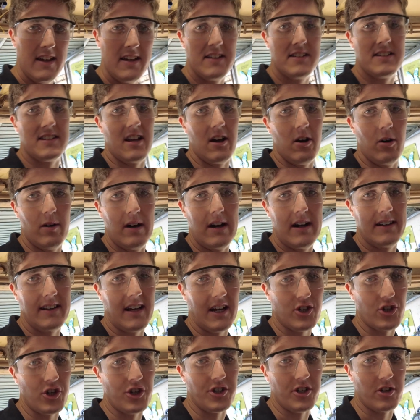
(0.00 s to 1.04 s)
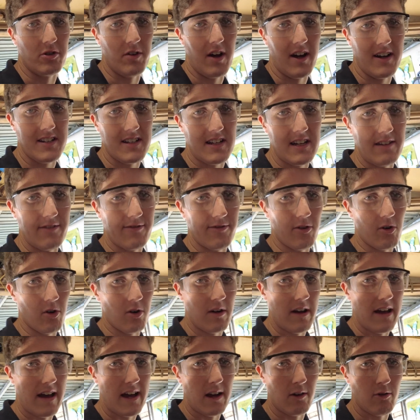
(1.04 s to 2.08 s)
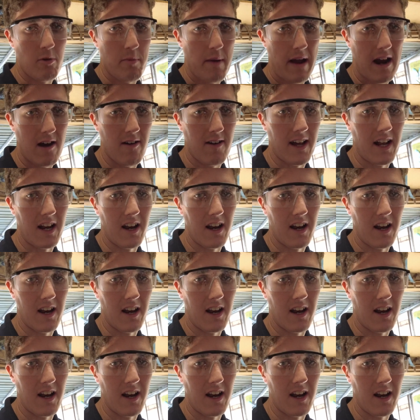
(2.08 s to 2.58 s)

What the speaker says: So that should do nicely for repairing